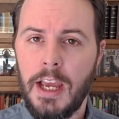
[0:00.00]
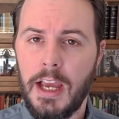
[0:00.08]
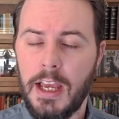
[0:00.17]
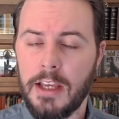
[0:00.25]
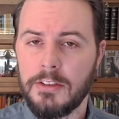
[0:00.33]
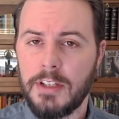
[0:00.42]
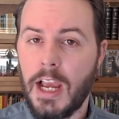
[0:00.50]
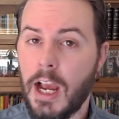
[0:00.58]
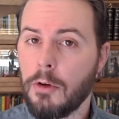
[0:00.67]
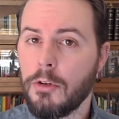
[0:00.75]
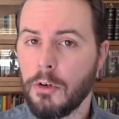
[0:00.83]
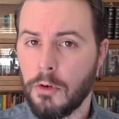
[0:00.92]
as
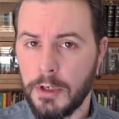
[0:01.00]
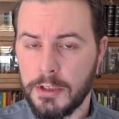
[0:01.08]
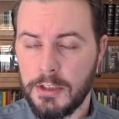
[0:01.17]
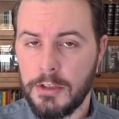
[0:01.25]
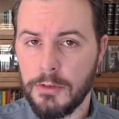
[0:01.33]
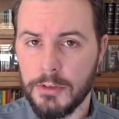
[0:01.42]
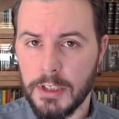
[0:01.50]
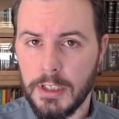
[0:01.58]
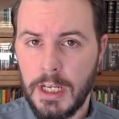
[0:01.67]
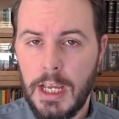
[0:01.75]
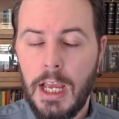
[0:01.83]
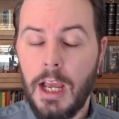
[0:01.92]
how you're going to use it.
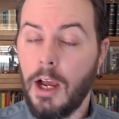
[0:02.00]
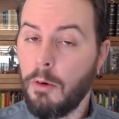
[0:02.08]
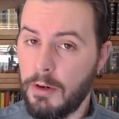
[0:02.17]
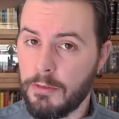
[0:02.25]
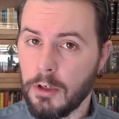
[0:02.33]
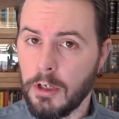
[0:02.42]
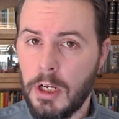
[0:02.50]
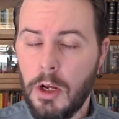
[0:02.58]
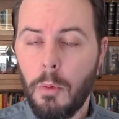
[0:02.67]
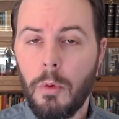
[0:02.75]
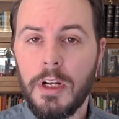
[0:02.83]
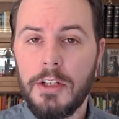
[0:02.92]
However,
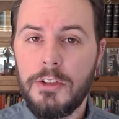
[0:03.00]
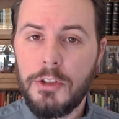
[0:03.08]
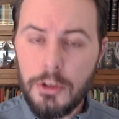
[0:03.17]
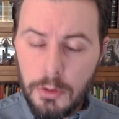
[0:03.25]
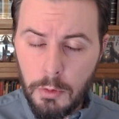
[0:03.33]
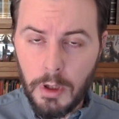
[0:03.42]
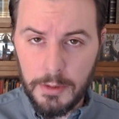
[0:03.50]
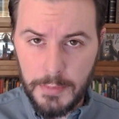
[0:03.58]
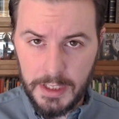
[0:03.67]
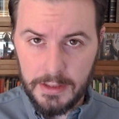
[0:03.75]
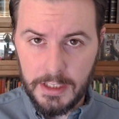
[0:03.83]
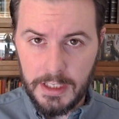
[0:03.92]
what I do want to
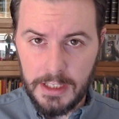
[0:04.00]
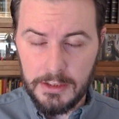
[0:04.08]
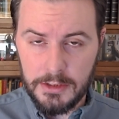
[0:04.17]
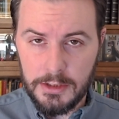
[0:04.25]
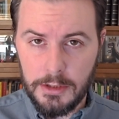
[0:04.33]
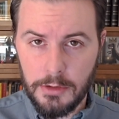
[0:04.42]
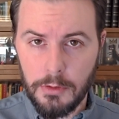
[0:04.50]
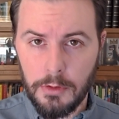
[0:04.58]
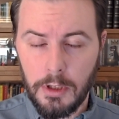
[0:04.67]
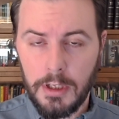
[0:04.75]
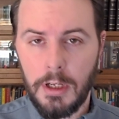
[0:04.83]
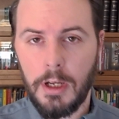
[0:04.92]
make the case to you
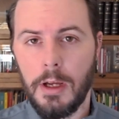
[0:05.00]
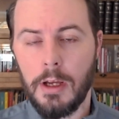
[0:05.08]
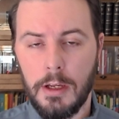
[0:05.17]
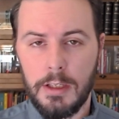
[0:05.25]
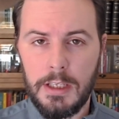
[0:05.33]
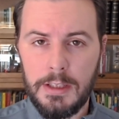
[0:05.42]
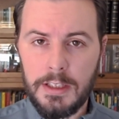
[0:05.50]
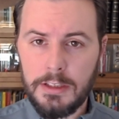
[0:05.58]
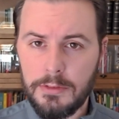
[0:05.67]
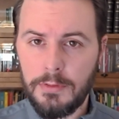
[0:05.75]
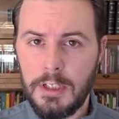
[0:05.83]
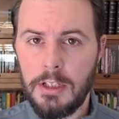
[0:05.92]
in
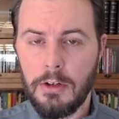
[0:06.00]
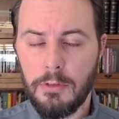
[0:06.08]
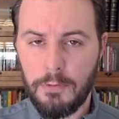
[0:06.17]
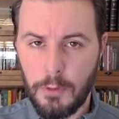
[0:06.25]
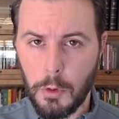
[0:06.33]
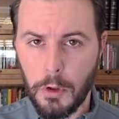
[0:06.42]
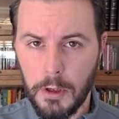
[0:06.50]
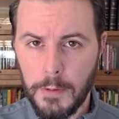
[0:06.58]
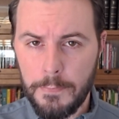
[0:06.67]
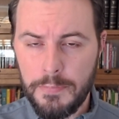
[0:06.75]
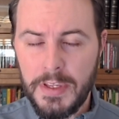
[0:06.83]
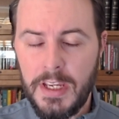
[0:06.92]
this video for
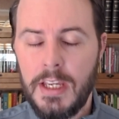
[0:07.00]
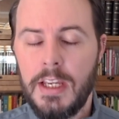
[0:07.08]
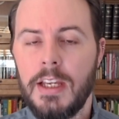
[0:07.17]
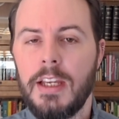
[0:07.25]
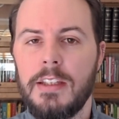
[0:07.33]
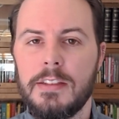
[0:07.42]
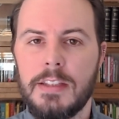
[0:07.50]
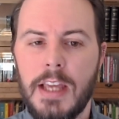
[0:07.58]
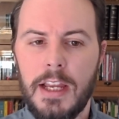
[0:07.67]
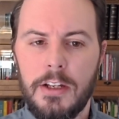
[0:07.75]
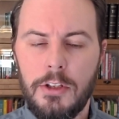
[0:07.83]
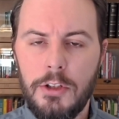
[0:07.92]
is
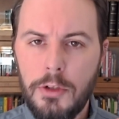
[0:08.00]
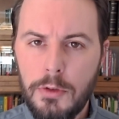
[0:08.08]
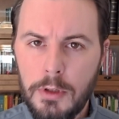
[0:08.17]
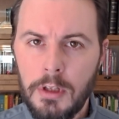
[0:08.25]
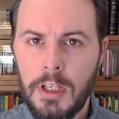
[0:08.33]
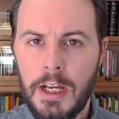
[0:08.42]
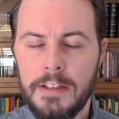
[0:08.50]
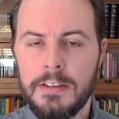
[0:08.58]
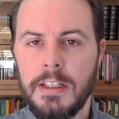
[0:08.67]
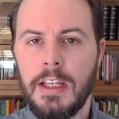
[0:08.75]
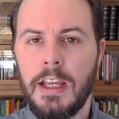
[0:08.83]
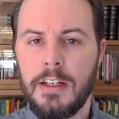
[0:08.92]
that
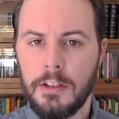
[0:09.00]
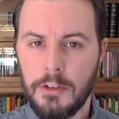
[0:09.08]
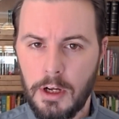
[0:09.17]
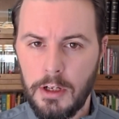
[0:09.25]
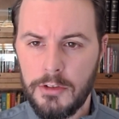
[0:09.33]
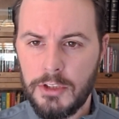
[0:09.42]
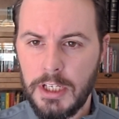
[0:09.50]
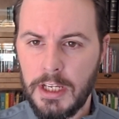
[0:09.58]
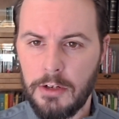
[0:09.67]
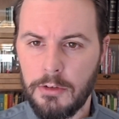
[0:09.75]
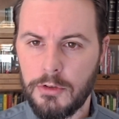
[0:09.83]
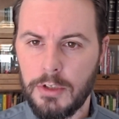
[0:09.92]
utilizing and acknowledging
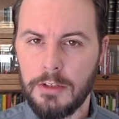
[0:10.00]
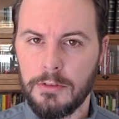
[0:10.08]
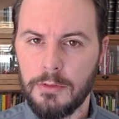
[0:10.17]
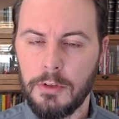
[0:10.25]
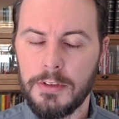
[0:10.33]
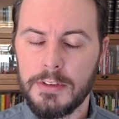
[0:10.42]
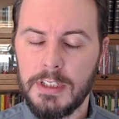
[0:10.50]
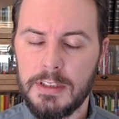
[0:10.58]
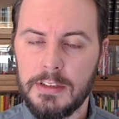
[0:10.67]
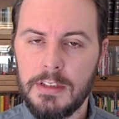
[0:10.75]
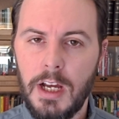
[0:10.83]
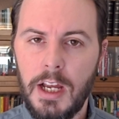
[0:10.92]
countertransference
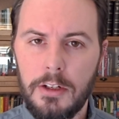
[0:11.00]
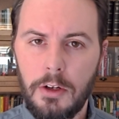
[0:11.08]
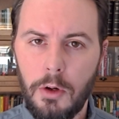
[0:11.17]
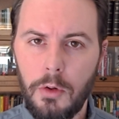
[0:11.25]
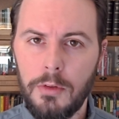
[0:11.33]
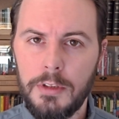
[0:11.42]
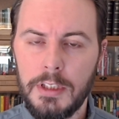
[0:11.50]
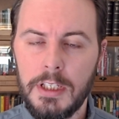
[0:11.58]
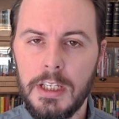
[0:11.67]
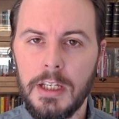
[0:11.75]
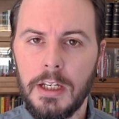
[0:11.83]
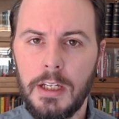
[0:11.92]
is not
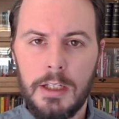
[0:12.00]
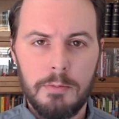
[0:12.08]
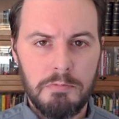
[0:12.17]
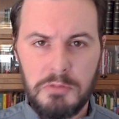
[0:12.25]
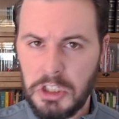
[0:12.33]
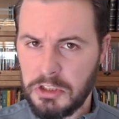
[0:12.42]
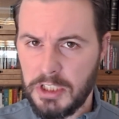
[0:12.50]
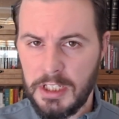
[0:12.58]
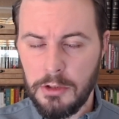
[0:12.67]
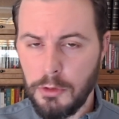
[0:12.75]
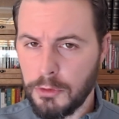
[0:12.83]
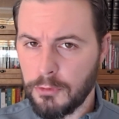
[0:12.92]
only just a
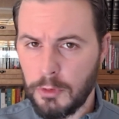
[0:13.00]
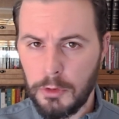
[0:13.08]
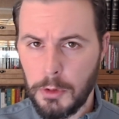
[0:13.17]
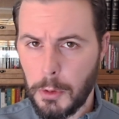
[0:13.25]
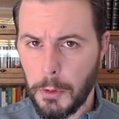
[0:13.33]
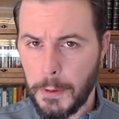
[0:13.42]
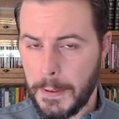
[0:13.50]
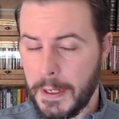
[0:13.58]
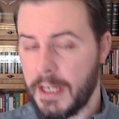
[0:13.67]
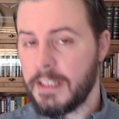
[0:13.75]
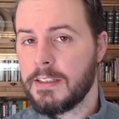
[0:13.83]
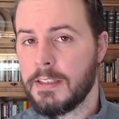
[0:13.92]
useful or
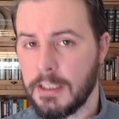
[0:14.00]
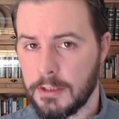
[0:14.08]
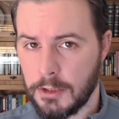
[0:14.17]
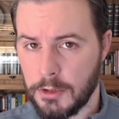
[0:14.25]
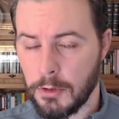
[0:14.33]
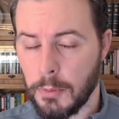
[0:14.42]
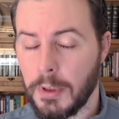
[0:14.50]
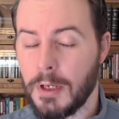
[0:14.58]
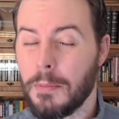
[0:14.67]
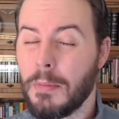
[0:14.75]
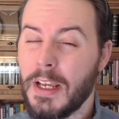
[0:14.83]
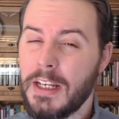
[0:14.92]
nice thing to do, but
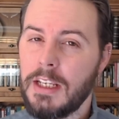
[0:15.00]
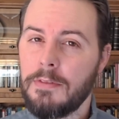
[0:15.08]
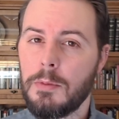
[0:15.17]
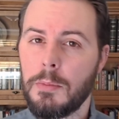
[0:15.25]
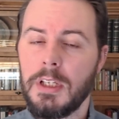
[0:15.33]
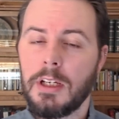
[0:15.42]
it might even be